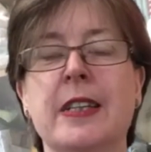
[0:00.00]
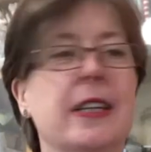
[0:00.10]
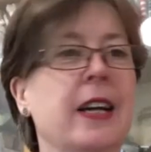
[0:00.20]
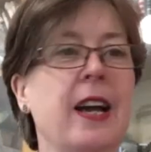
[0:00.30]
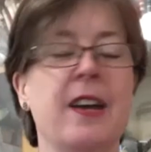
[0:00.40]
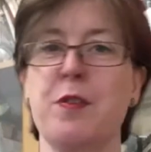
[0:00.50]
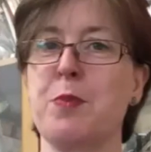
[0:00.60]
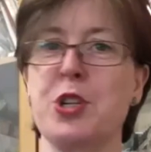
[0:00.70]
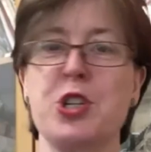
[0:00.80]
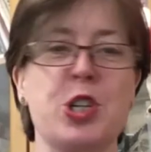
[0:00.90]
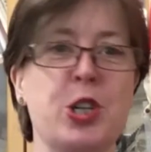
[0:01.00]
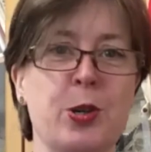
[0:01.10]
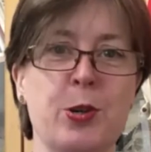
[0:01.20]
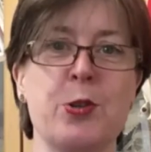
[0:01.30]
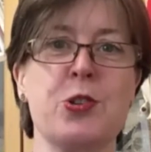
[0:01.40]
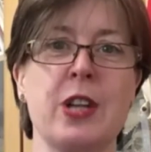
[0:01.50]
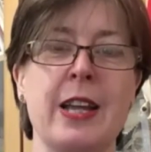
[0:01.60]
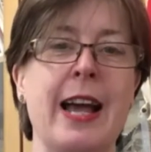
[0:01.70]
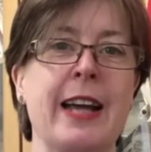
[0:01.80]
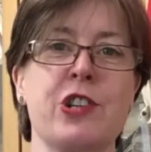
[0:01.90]
Everybody's hugely
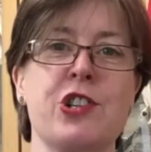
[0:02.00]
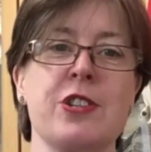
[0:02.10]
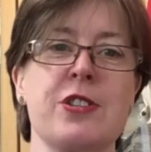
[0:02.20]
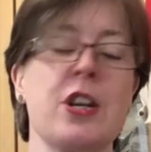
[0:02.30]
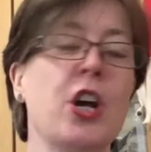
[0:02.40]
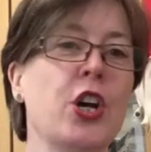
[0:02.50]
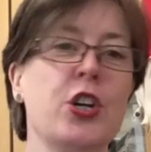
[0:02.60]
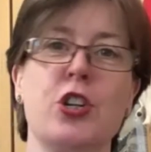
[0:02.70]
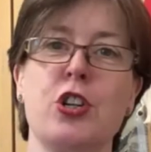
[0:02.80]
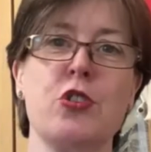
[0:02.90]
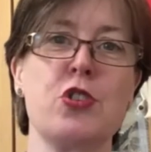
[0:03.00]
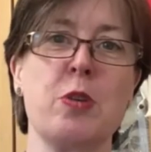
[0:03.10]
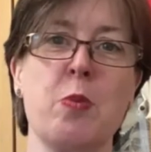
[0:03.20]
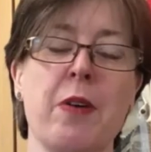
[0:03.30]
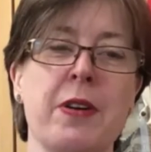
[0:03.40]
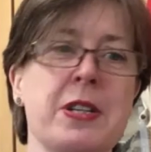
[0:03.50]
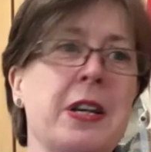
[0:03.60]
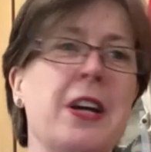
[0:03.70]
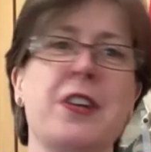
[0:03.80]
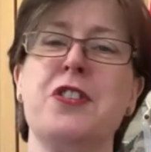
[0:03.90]
anxious, hugely worried.
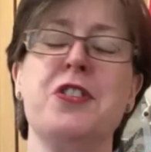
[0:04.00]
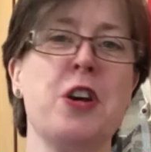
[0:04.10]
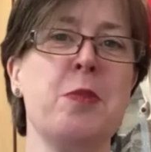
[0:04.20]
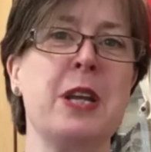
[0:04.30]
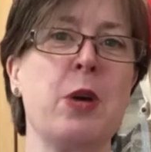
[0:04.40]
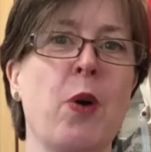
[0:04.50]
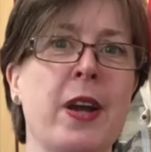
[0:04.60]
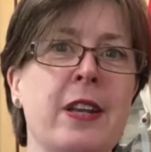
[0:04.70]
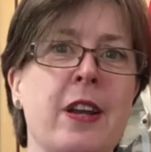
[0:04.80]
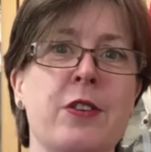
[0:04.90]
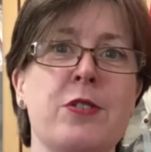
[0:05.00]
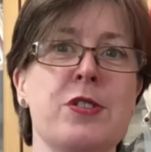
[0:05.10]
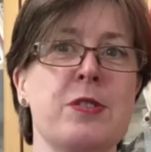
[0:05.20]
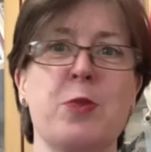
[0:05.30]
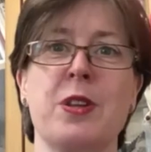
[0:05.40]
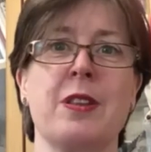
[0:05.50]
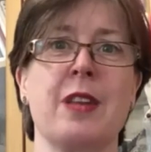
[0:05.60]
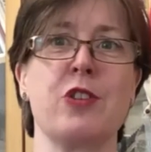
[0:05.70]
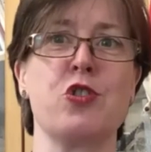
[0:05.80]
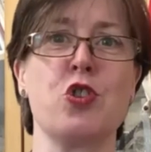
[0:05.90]
Nobody quite knows whether
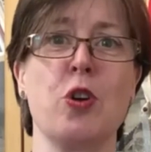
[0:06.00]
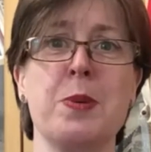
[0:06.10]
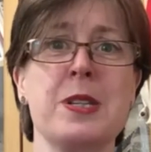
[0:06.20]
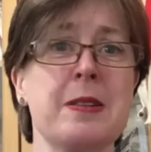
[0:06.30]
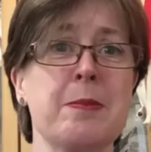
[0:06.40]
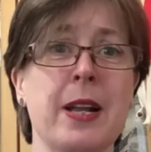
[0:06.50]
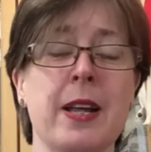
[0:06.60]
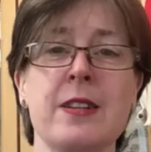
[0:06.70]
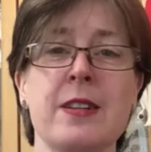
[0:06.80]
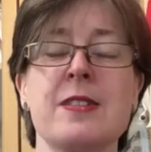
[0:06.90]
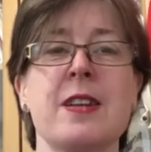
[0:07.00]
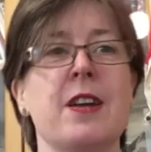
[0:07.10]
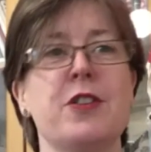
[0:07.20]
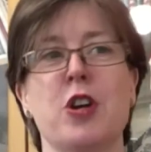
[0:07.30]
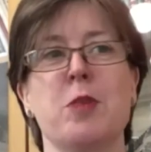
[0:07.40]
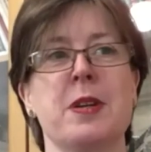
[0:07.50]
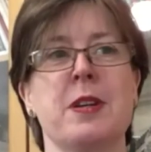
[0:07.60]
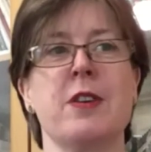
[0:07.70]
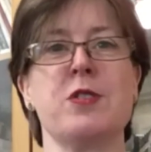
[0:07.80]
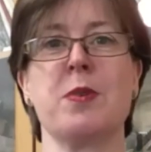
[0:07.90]
their job is in place. Nobody
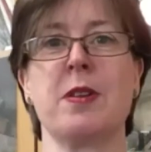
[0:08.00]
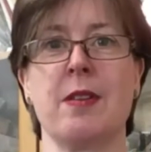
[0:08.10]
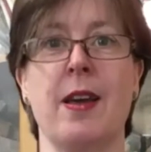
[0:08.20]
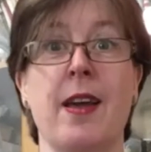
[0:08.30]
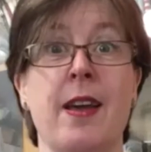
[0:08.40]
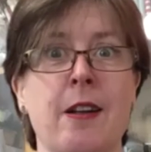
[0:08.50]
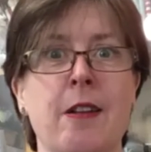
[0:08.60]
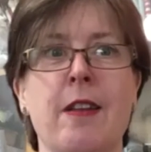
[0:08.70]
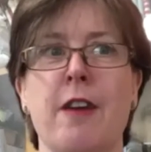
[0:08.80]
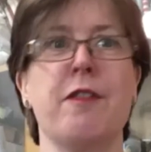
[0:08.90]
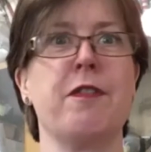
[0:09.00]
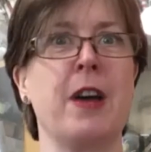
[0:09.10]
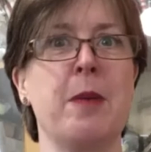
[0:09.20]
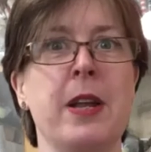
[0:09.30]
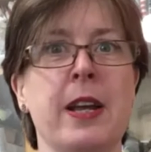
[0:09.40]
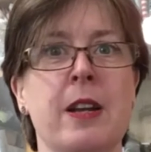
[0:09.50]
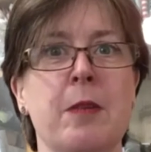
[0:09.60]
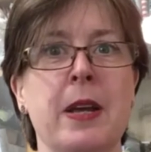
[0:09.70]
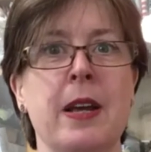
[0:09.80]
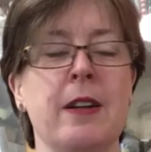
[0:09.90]
knows whether they're ill, their family are going to
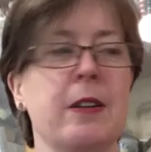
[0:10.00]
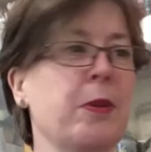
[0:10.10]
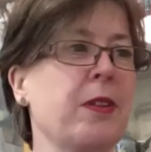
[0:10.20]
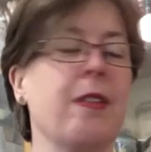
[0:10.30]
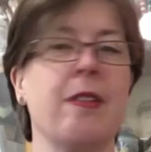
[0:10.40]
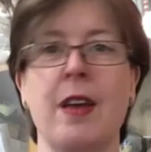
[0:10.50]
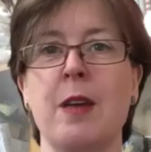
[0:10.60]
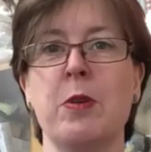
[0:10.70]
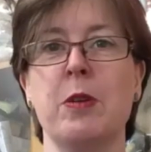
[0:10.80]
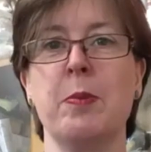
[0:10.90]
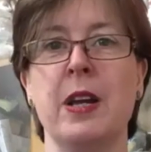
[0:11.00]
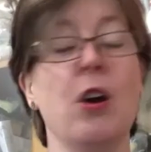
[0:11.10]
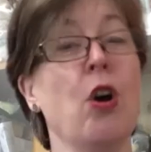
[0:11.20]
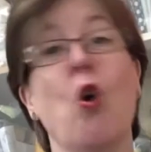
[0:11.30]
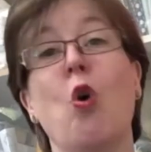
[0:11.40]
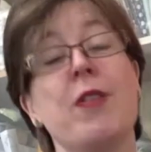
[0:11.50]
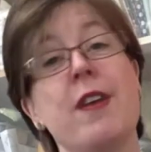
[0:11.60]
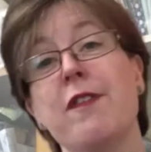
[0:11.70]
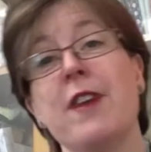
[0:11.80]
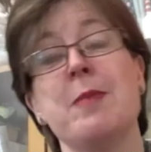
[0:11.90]
be ill, whether they will be, or their
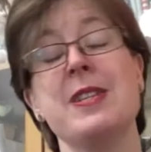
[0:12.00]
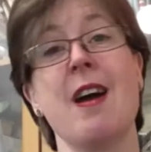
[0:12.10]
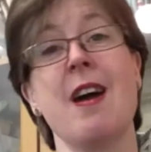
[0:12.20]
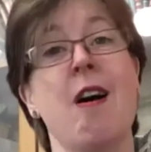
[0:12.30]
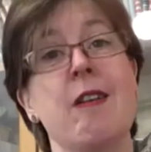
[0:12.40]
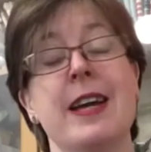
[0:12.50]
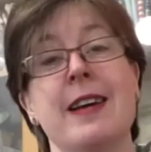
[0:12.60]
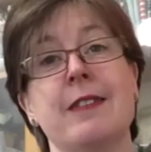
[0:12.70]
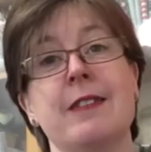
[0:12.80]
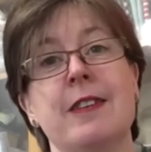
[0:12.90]
families are ill.